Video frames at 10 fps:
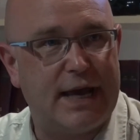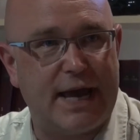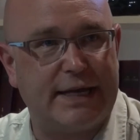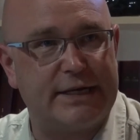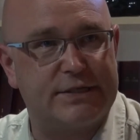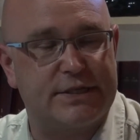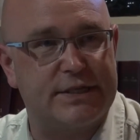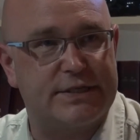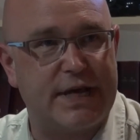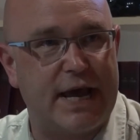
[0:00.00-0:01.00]
And it's the
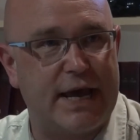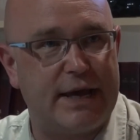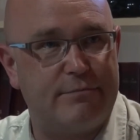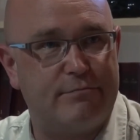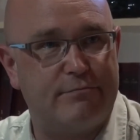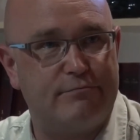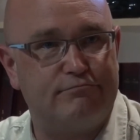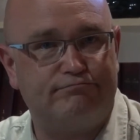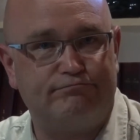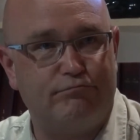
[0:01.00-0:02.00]

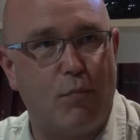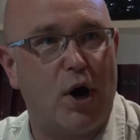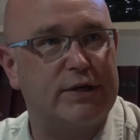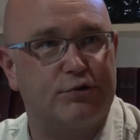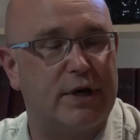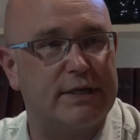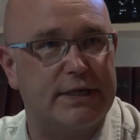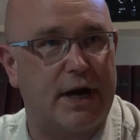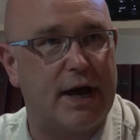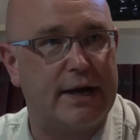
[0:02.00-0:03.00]
same mantra
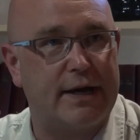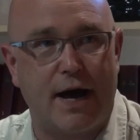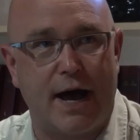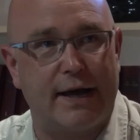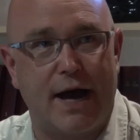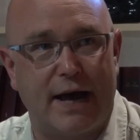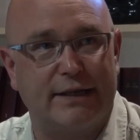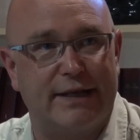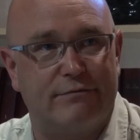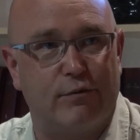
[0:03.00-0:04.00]
that I
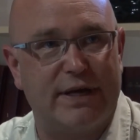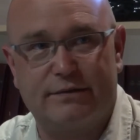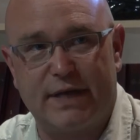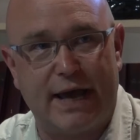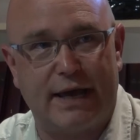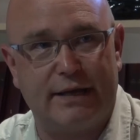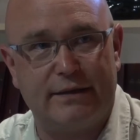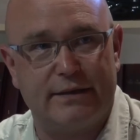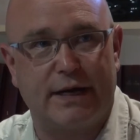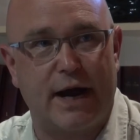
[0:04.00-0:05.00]
live with
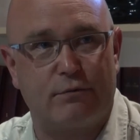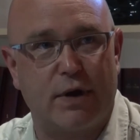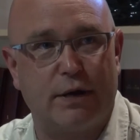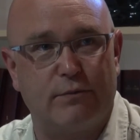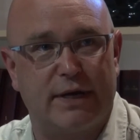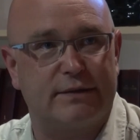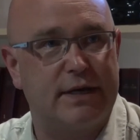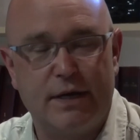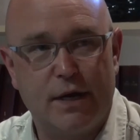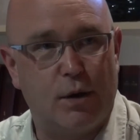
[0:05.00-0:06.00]
and that I run with.
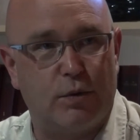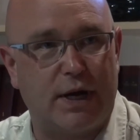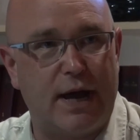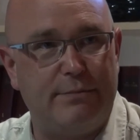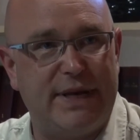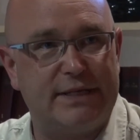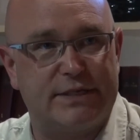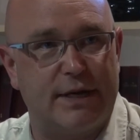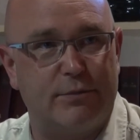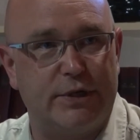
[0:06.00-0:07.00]
When I meet
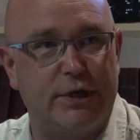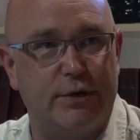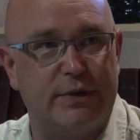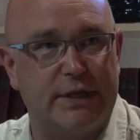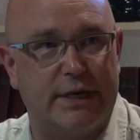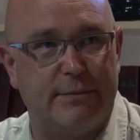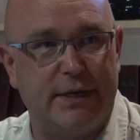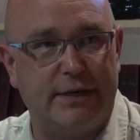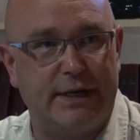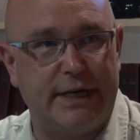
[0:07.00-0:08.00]
someone new in the
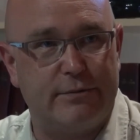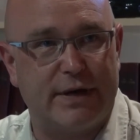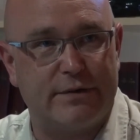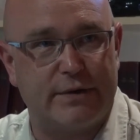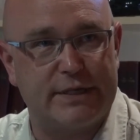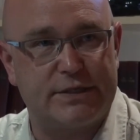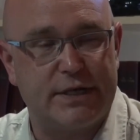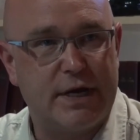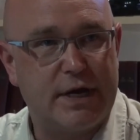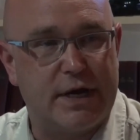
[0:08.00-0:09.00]
community, whether
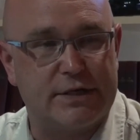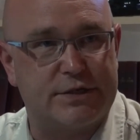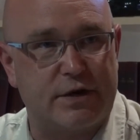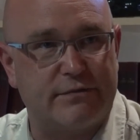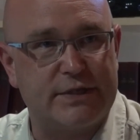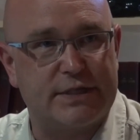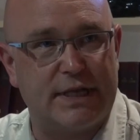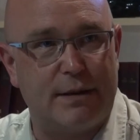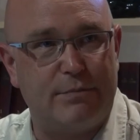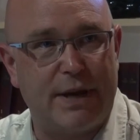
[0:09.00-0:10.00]
it's a service
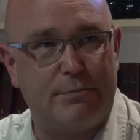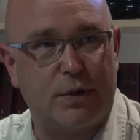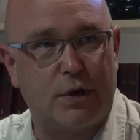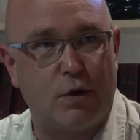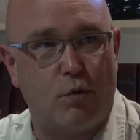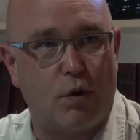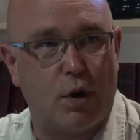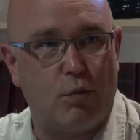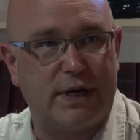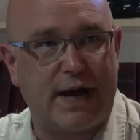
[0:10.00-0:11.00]
club member
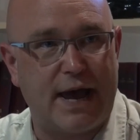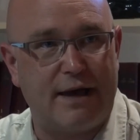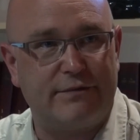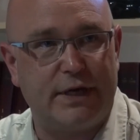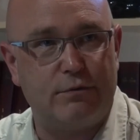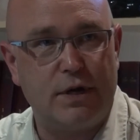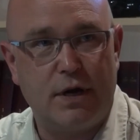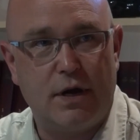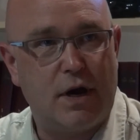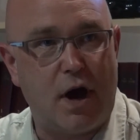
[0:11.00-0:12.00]
or what have you,
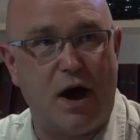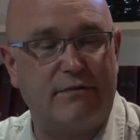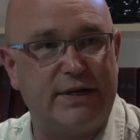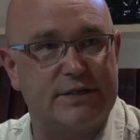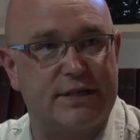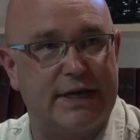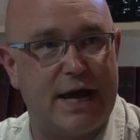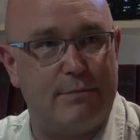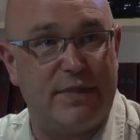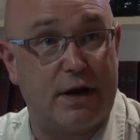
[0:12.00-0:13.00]
obviously
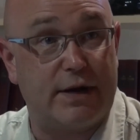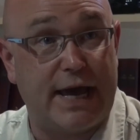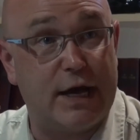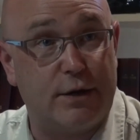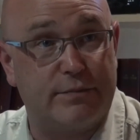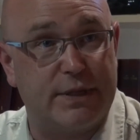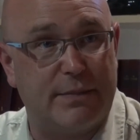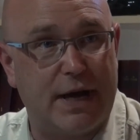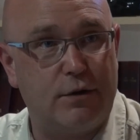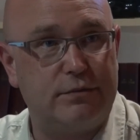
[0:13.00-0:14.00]
I'm there to help
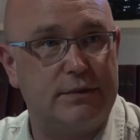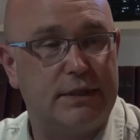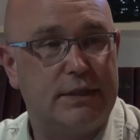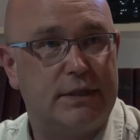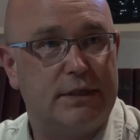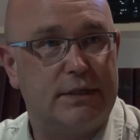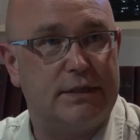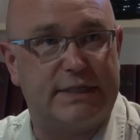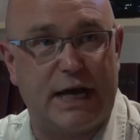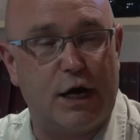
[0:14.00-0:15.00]
them out,
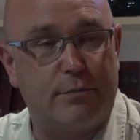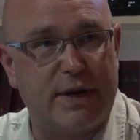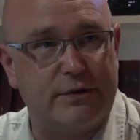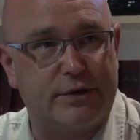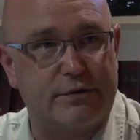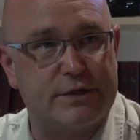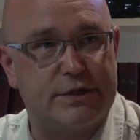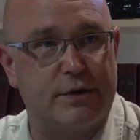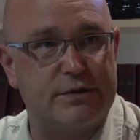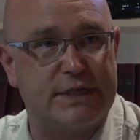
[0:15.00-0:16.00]
to help out their
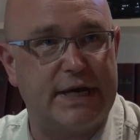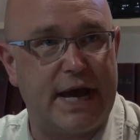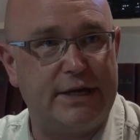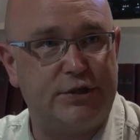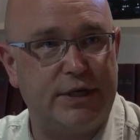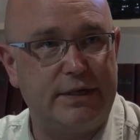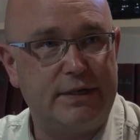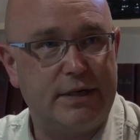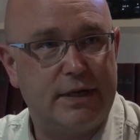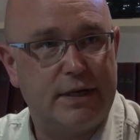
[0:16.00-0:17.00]

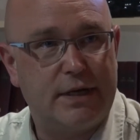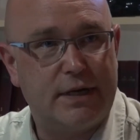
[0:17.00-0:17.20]
association,